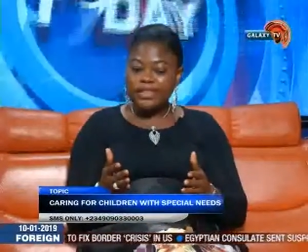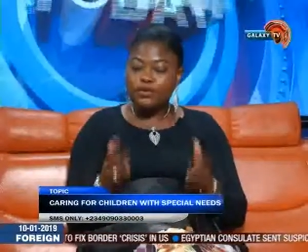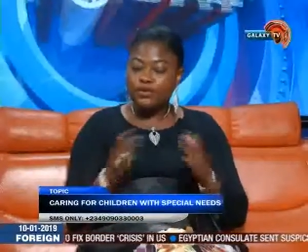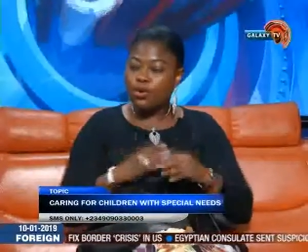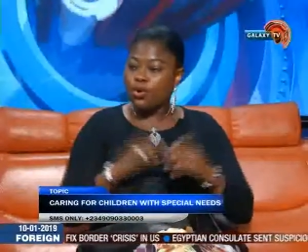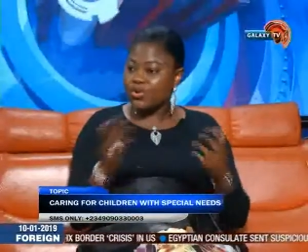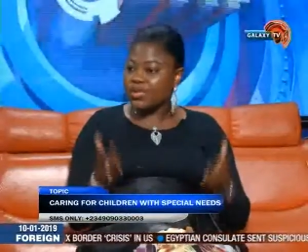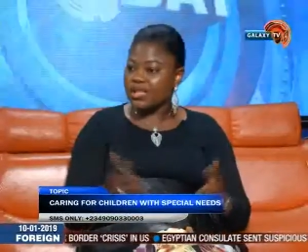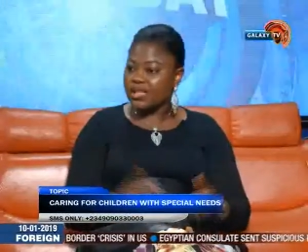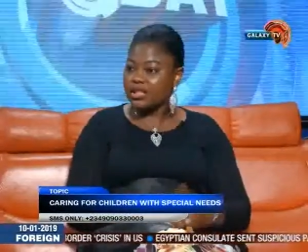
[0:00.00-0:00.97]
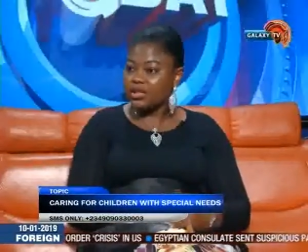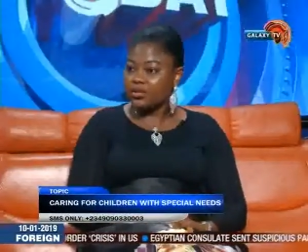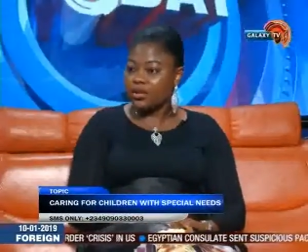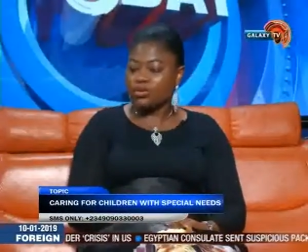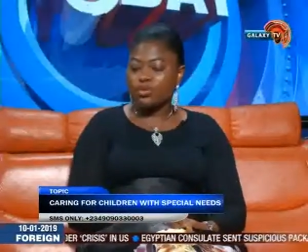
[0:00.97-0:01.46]
for us as
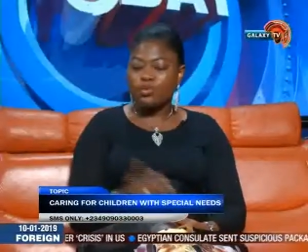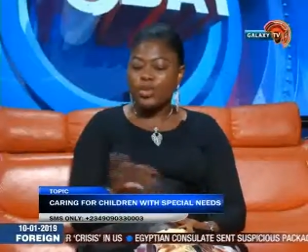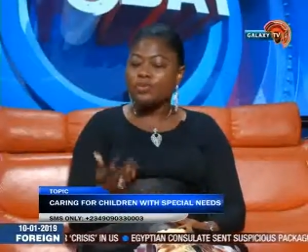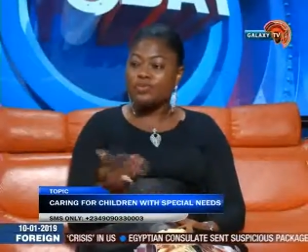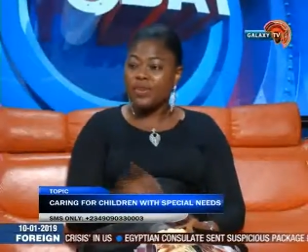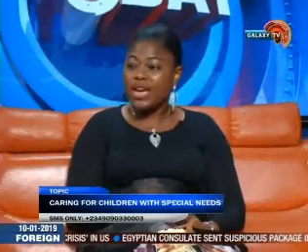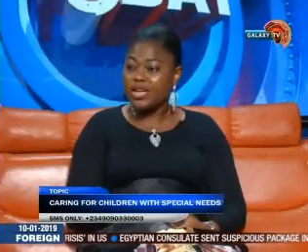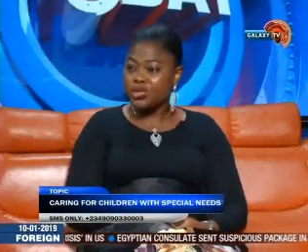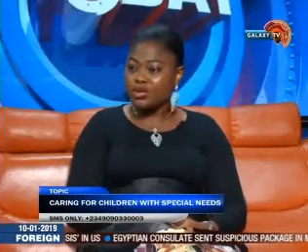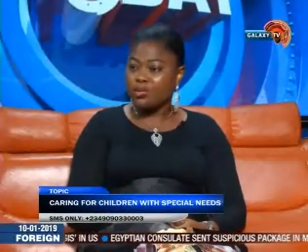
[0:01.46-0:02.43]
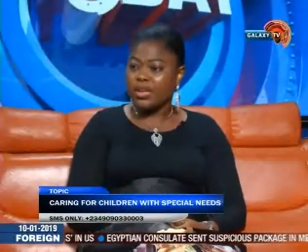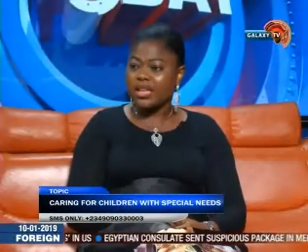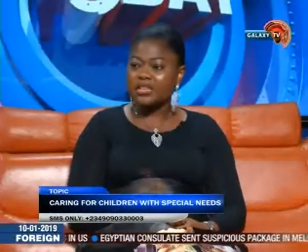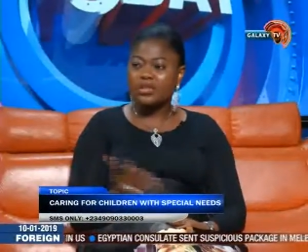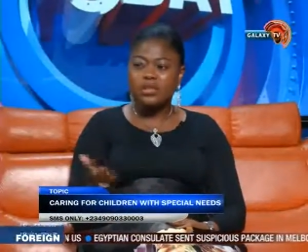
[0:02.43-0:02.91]
individuals, when you find somebody,
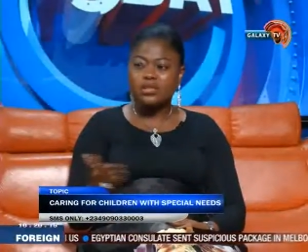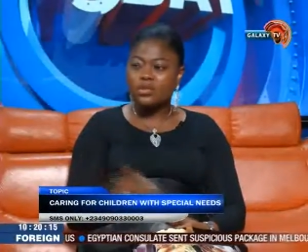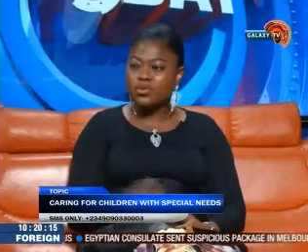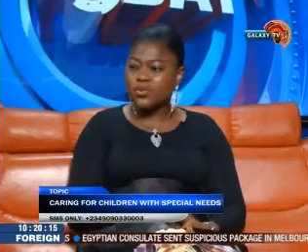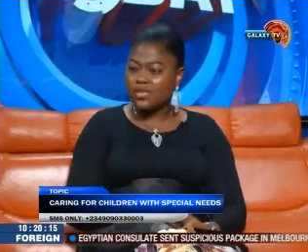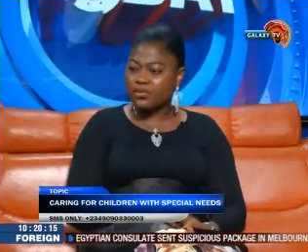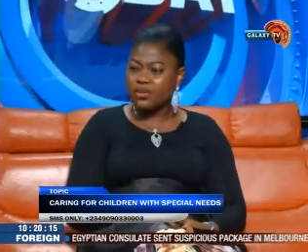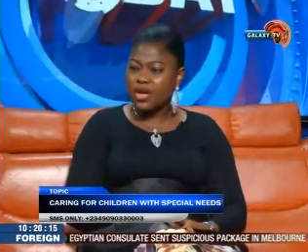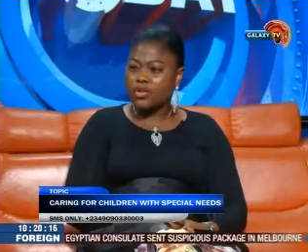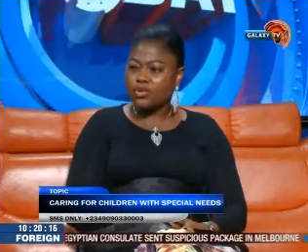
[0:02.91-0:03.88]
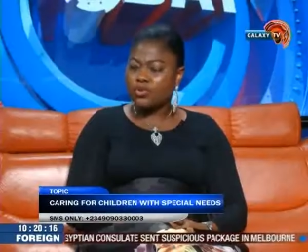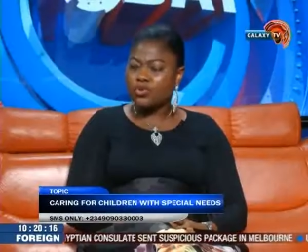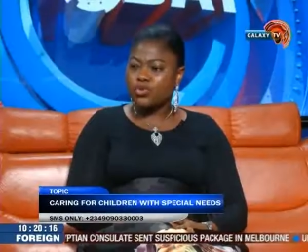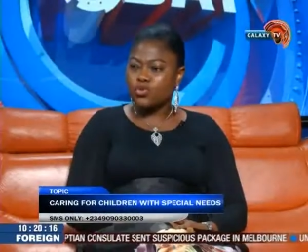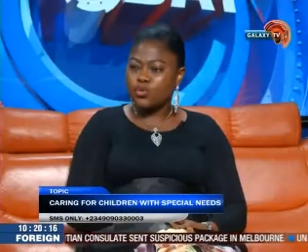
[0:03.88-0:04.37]
it's not exclusive to
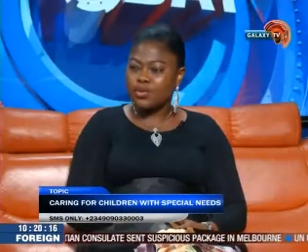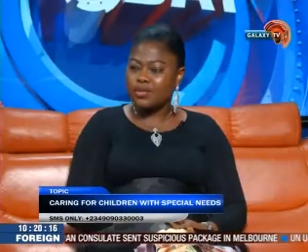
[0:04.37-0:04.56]
those with